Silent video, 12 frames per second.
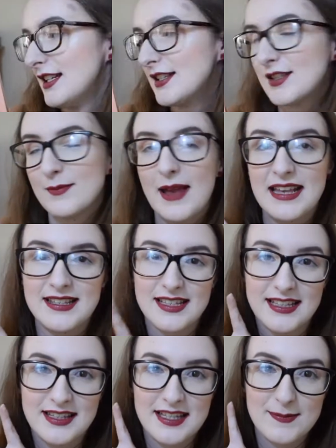So
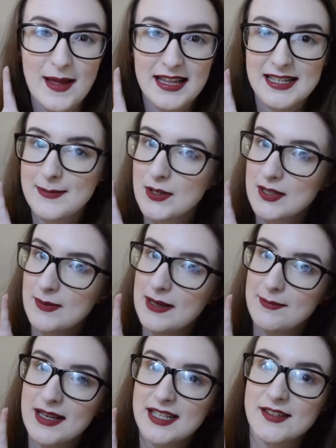basically this palette's supposed to be a
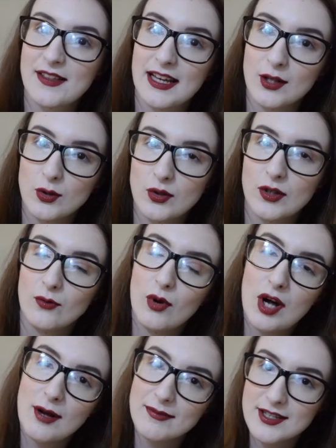mix of like cool and
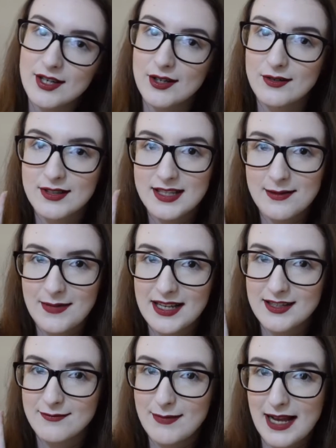warm tones, a
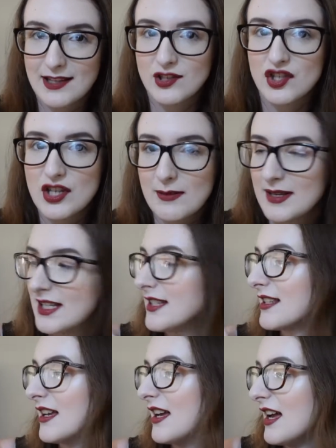mix of matte and
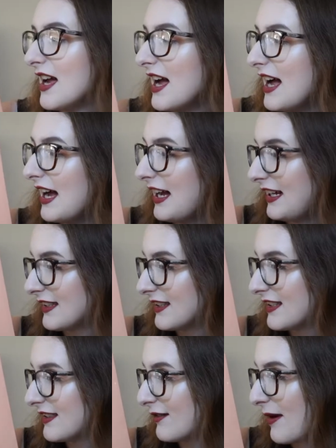shimmers,
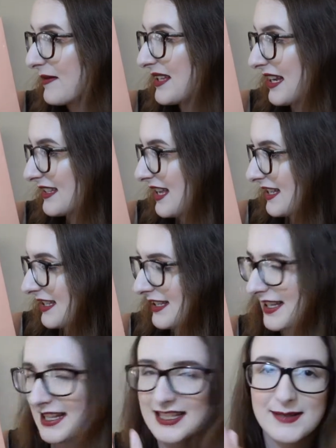and the website says
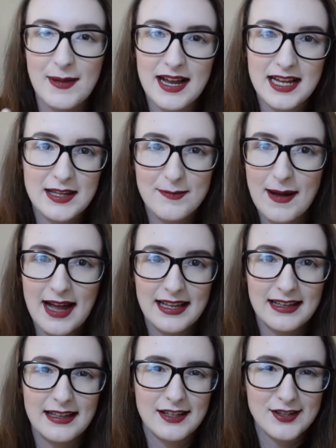it's inspired by
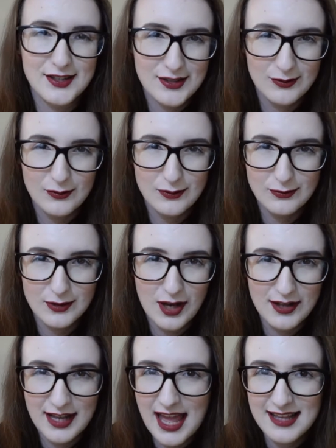a sun
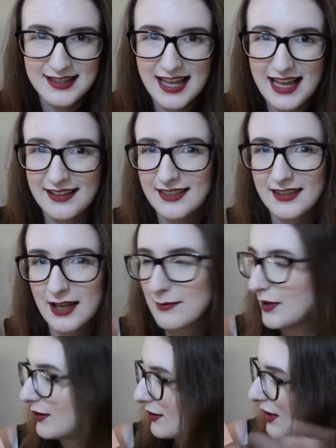goddess and a
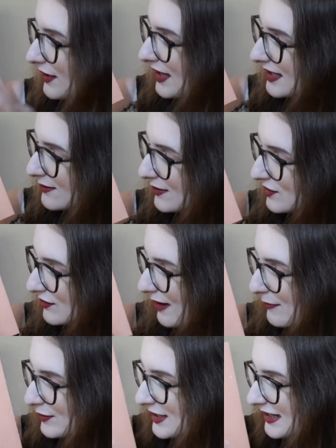moon goddess, which are
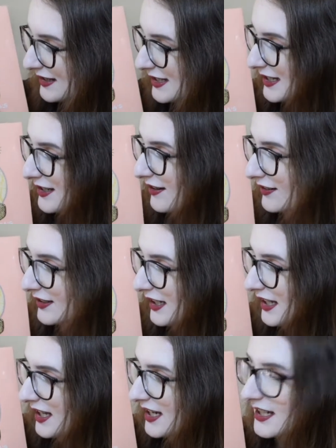represented on
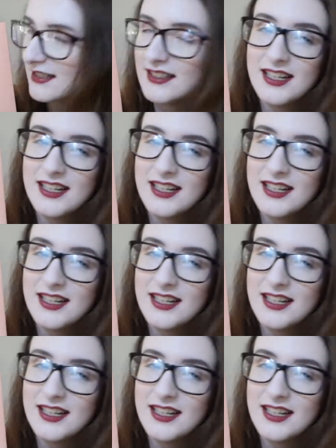here.